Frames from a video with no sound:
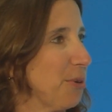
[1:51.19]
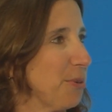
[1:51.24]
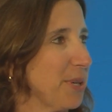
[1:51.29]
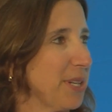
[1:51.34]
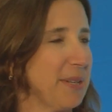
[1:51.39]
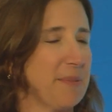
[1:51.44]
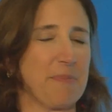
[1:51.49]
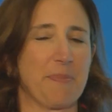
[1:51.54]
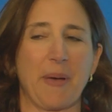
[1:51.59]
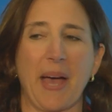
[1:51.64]
go
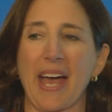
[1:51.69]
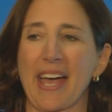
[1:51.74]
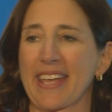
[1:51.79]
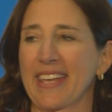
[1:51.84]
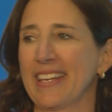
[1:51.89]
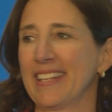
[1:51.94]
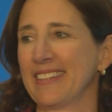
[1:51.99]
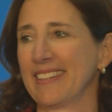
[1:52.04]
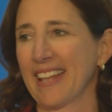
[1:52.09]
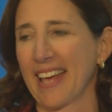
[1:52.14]
back
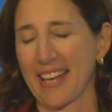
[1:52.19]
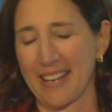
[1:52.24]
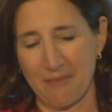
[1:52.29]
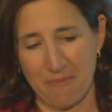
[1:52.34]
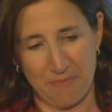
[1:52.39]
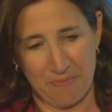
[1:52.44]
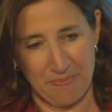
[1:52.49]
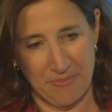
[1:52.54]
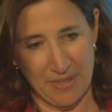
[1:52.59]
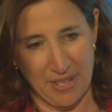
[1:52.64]
in that
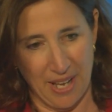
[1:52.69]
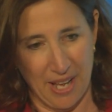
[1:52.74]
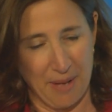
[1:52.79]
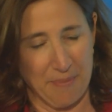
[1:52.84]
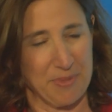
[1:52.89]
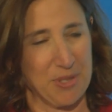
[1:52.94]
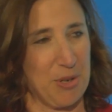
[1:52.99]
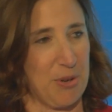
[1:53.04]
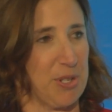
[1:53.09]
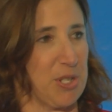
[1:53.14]

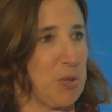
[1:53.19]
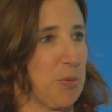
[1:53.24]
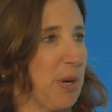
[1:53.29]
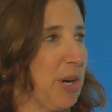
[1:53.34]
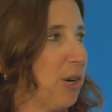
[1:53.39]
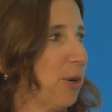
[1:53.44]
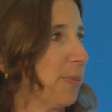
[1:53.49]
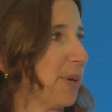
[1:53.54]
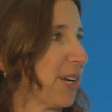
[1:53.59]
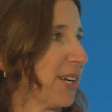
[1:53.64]
um, story as
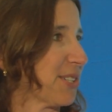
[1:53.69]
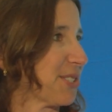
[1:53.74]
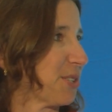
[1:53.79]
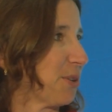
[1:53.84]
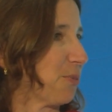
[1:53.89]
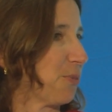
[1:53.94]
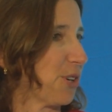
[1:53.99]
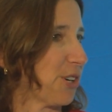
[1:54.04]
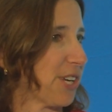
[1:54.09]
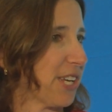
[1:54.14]
well, but also
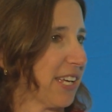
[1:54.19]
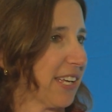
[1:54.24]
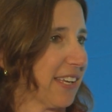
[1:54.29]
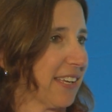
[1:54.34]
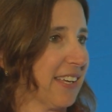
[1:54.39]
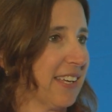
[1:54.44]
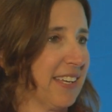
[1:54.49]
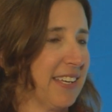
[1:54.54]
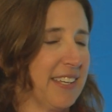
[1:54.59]
working